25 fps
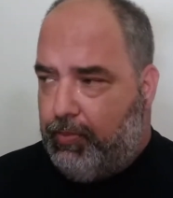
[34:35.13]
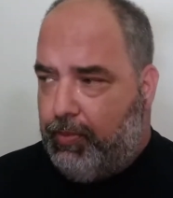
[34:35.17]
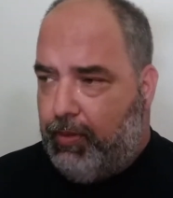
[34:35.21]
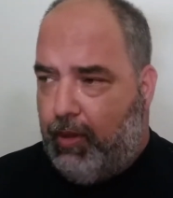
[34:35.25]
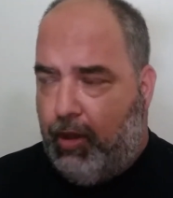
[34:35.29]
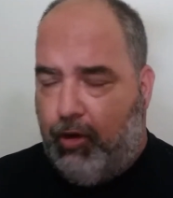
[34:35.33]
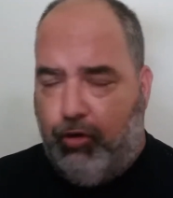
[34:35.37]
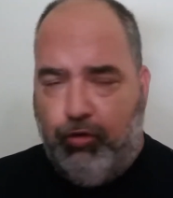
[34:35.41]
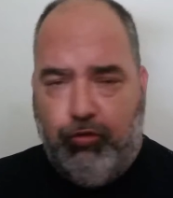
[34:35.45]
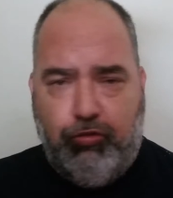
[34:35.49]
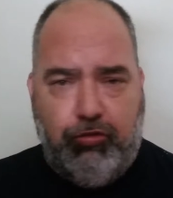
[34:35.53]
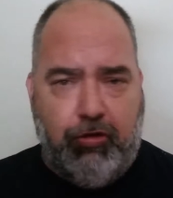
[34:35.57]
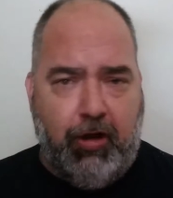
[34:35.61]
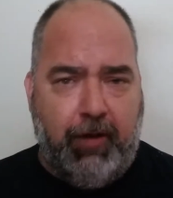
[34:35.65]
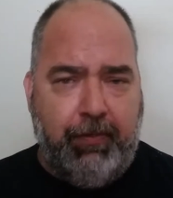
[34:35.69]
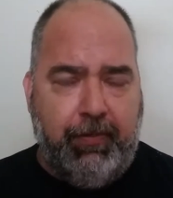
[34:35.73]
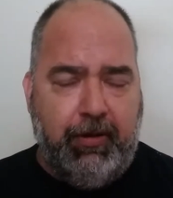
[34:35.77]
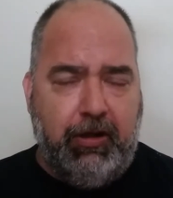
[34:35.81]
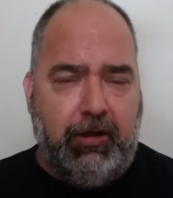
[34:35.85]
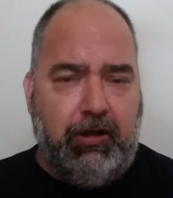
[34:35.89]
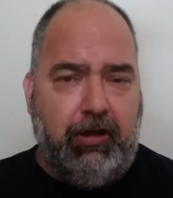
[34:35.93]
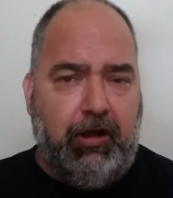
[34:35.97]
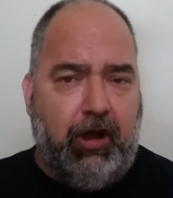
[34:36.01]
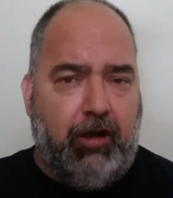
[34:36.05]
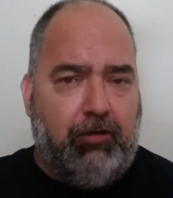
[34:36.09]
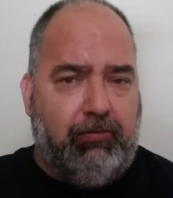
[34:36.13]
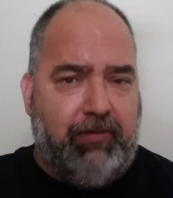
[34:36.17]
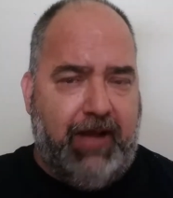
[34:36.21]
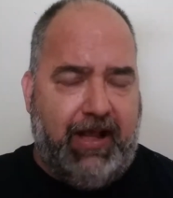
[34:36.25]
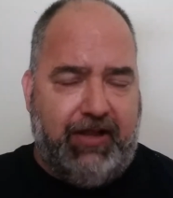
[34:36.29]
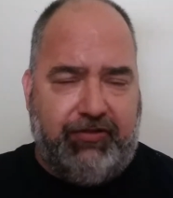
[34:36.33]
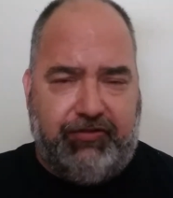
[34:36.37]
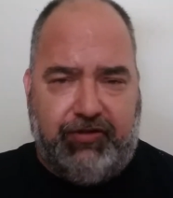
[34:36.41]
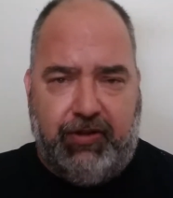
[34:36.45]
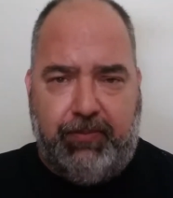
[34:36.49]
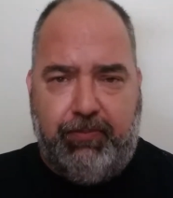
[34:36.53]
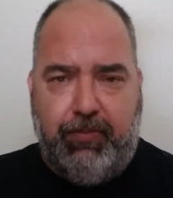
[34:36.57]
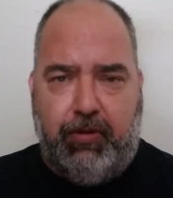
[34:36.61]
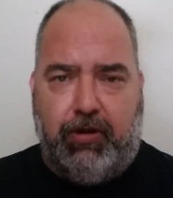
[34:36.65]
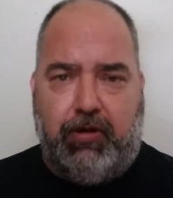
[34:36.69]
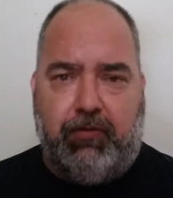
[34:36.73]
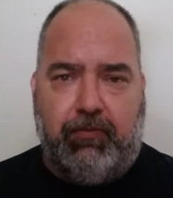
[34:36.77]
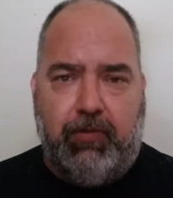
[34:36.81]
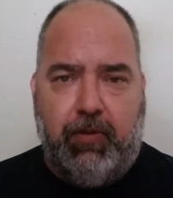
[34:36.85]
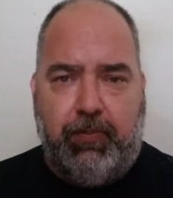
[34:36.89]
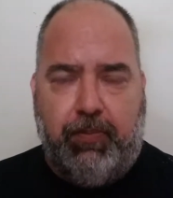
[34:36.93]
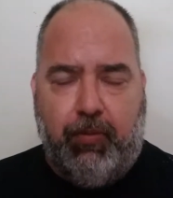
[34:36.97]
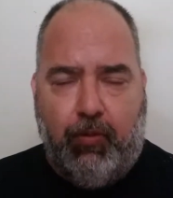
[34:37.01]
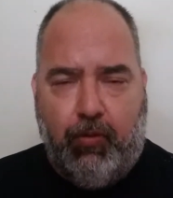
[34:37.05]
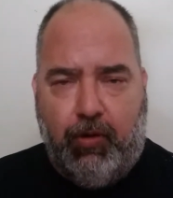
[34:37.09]
criminal arrest and booking
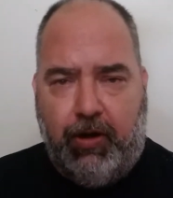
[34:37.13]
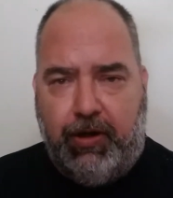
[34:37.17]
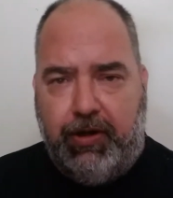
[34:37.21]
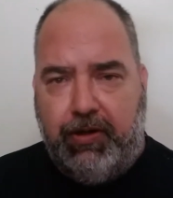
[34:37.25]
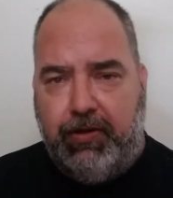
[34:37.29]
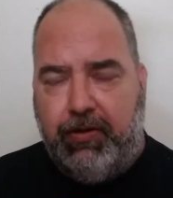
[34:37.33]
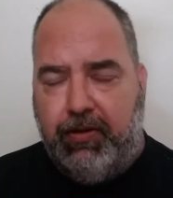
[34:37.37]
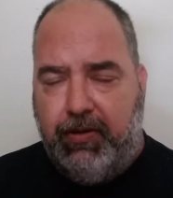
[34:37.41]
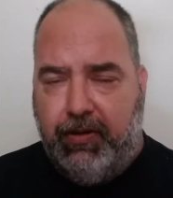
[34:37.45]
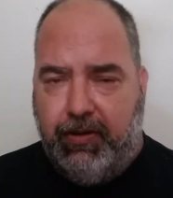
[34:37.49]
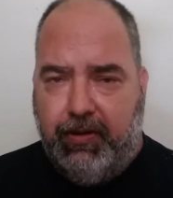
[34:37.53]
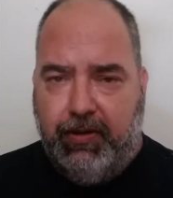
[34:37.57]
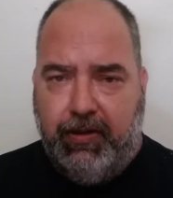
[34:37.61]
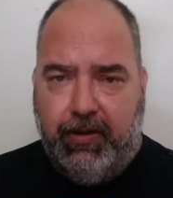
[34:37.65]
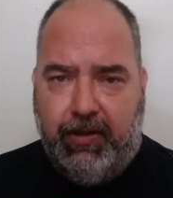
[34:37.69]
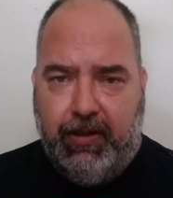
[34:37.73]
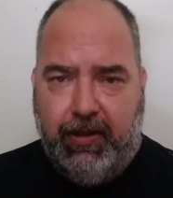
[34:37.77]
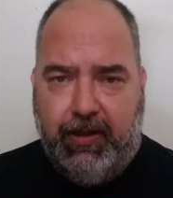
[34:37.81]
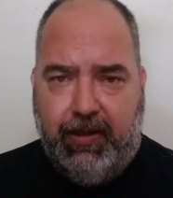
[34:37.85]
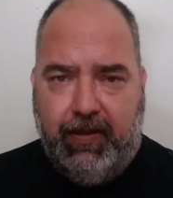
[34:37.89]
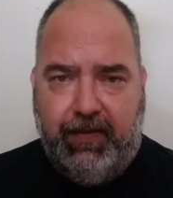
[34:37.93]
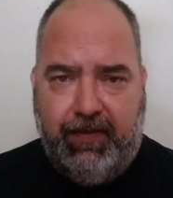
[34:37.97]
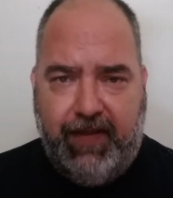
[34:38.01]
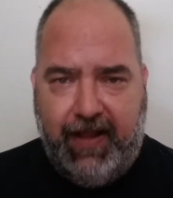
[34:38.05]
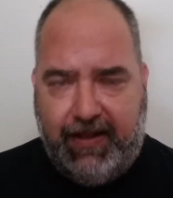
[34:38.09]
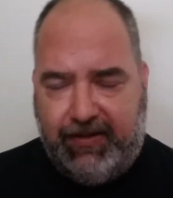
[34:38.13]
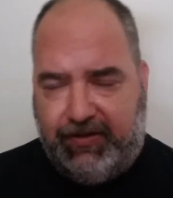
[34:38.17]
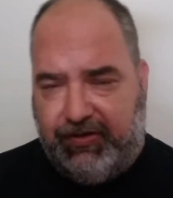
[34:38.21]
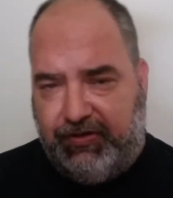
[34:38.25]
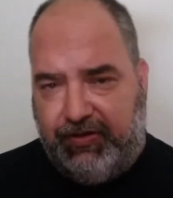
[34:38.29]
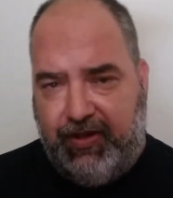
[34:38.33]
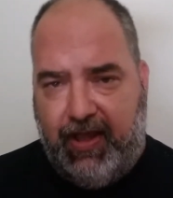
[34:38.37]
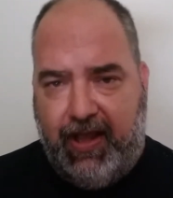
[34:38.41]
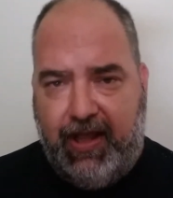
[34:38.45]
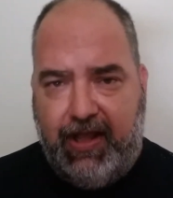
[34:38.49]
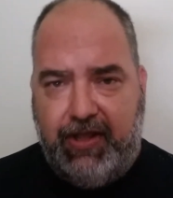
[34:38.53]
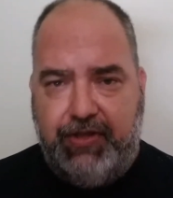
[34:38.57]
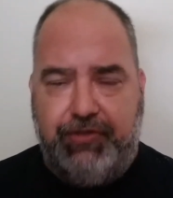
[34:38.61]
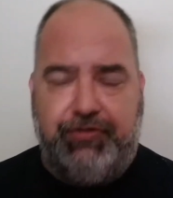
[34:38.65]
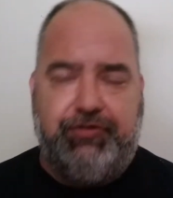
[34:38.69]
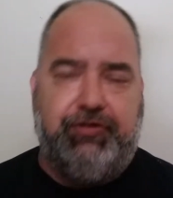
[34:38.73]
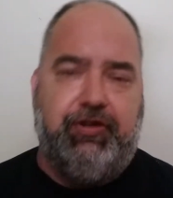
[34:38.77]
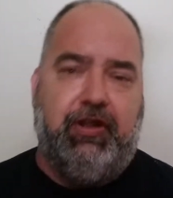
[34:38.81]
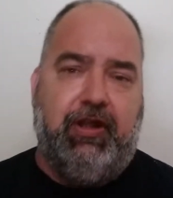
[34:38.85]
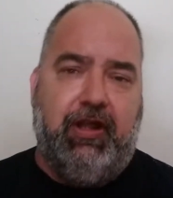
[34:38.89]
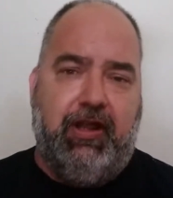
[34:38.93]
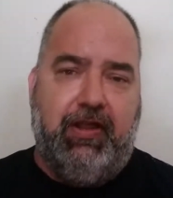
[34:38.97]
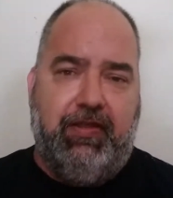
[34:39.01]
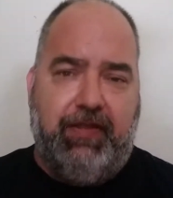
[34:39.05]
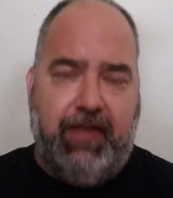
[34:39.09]
report that says
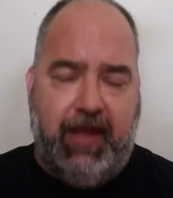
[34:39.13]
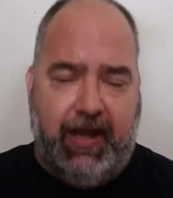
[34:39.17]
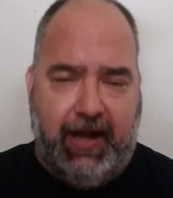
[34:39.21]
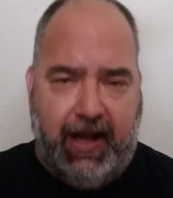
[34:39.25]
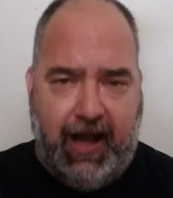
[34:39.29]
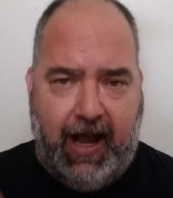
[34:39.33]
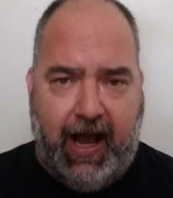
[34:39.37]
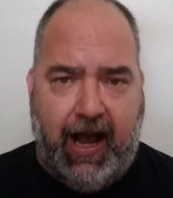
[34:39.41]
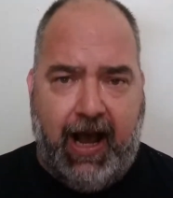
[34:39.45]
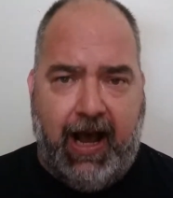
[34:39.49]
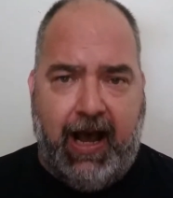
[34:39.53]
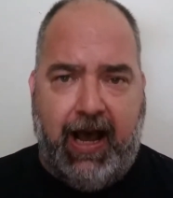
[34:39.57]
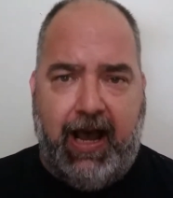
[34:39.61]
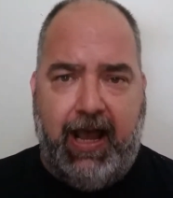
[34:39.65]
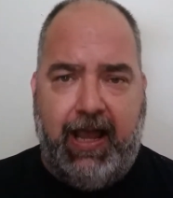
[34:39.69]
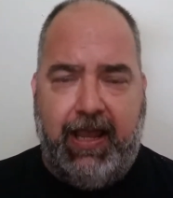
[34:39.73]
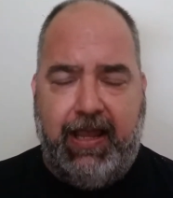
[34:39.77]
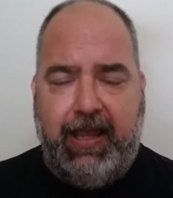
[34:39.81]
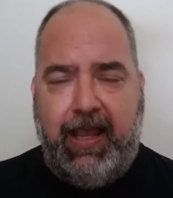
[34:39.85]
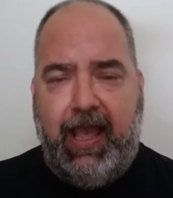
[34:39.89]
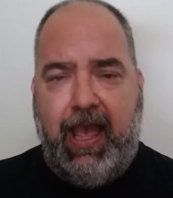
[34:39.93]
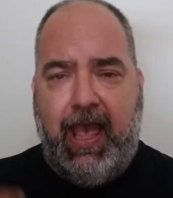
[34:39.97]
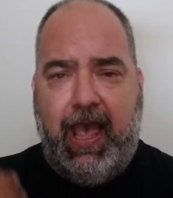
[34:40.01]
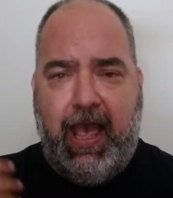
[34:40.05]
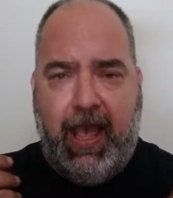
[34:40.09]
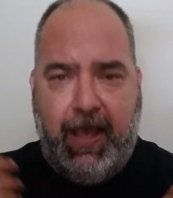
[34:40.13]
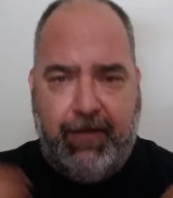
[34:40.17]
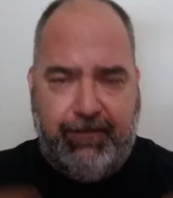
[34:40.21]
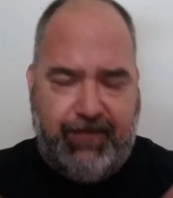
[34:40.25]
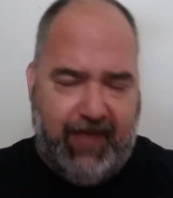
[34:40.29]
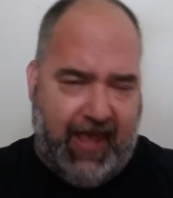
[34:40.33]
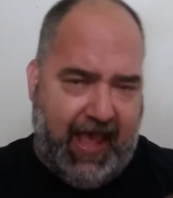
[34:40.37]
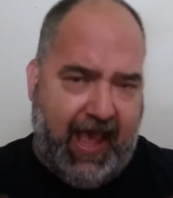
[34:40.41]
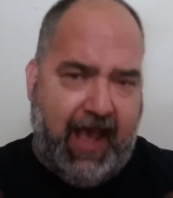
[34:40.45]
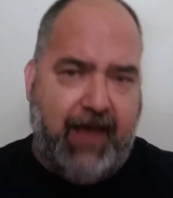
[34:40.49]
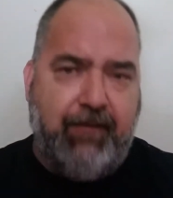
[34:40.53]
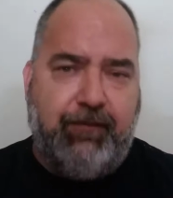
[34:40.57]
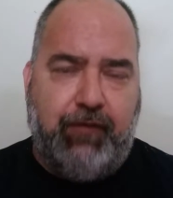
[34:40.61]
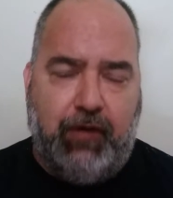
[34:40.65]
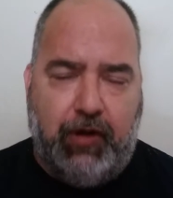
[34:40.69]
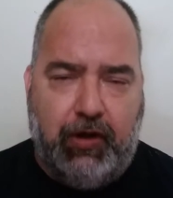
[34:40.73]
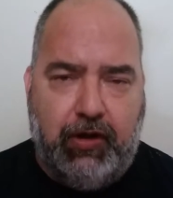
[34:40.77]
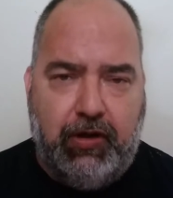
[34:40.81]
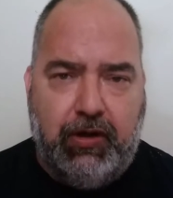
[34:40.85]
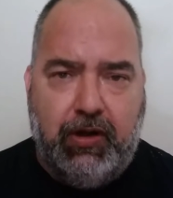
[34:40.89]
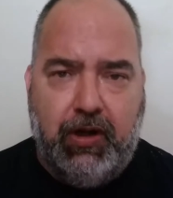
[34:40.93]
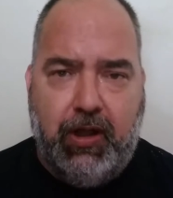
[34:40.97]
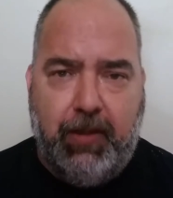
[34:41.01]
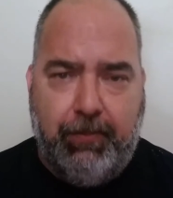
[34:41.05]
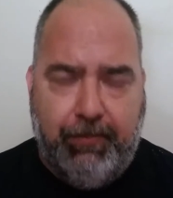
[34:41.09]
that I have ever
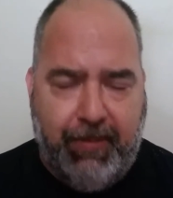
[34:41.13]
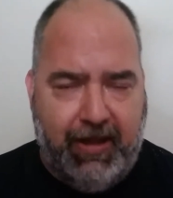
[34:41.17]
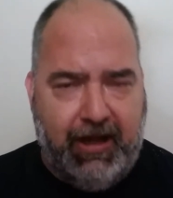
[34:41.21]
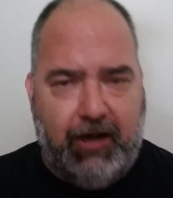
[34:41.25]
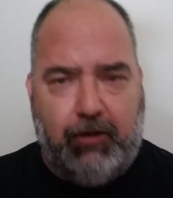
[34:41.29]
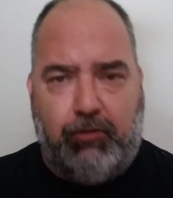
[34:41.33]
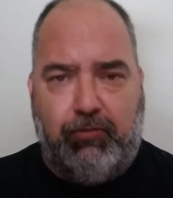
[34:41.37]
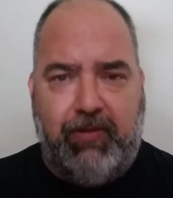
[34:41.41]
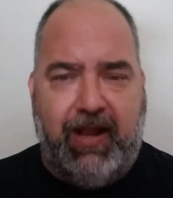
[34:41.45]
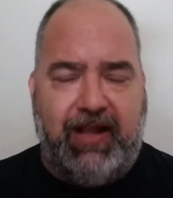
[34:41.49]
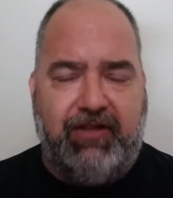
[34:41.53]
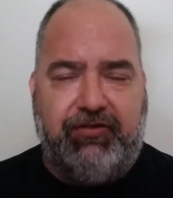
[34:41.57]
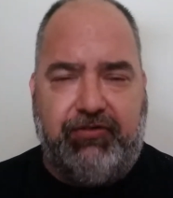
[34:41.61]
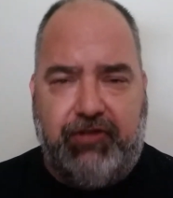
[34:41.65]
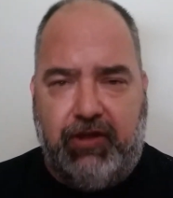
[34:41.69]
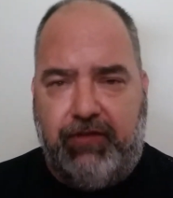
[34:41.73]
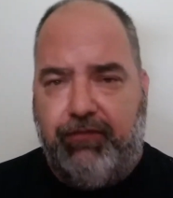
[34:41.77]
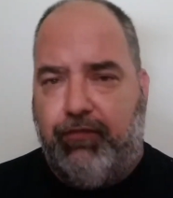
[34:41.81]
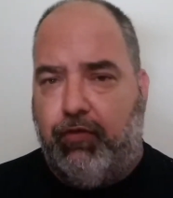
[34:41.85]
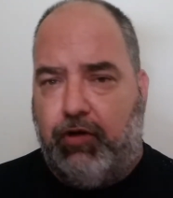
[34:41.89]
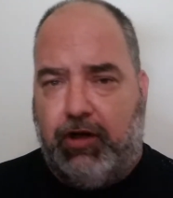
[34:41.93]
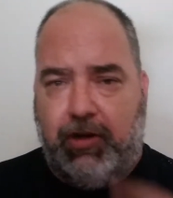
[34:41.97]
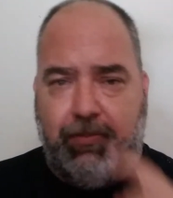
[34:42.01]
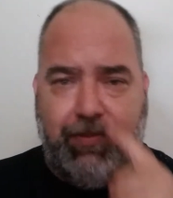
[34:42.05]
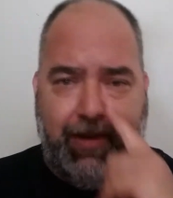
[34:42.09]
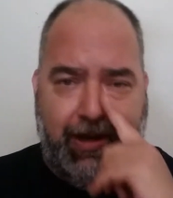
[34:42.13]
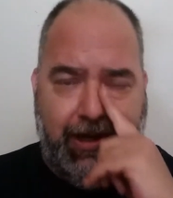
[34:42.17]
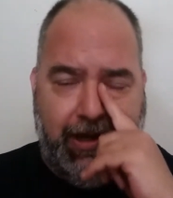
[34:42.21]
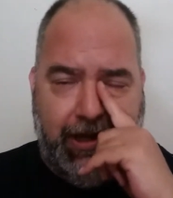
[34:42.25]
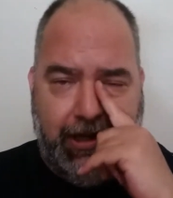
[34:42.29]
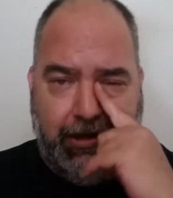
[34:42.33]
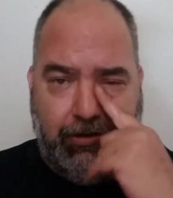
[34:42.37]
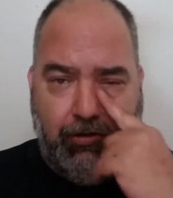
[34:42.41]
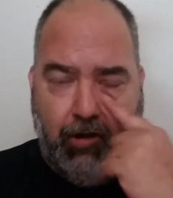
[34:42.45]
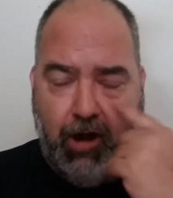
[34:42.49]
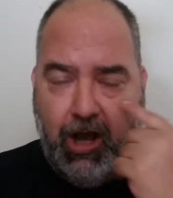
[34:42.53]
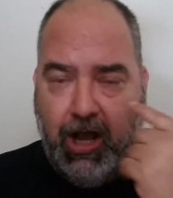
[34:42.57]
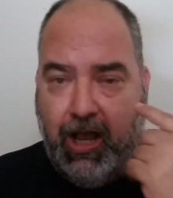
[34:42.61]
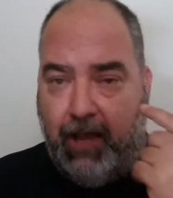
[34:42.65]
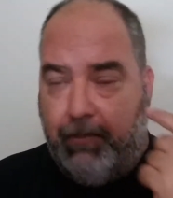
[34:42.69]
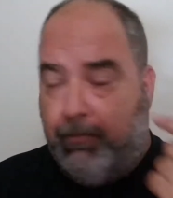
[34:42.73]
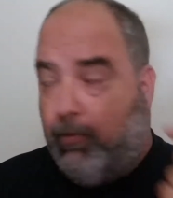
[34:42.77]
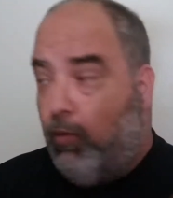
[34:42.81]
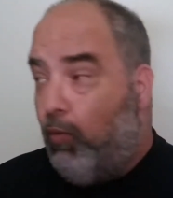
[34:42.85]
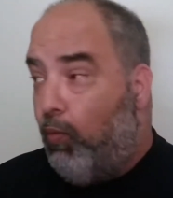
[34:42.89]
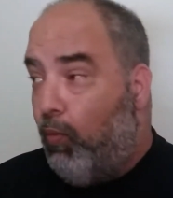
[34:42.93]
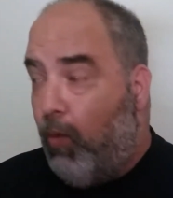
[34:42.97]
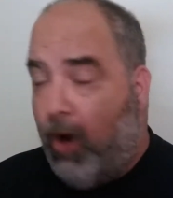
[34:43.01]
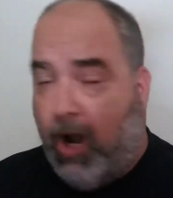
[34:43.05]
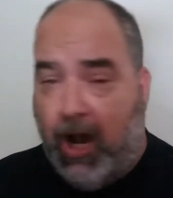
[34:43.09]
been arrested for committing a crime.
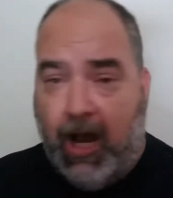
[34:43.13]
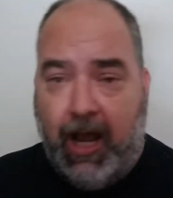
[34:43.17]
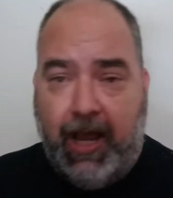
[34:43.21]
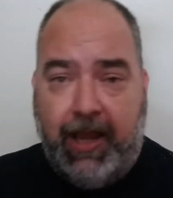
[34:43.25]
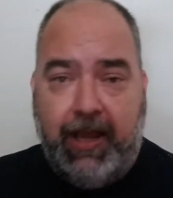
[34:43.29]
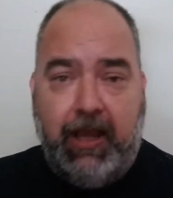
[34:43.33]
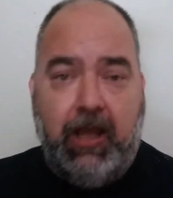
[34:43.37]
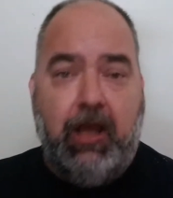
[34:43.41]
Why?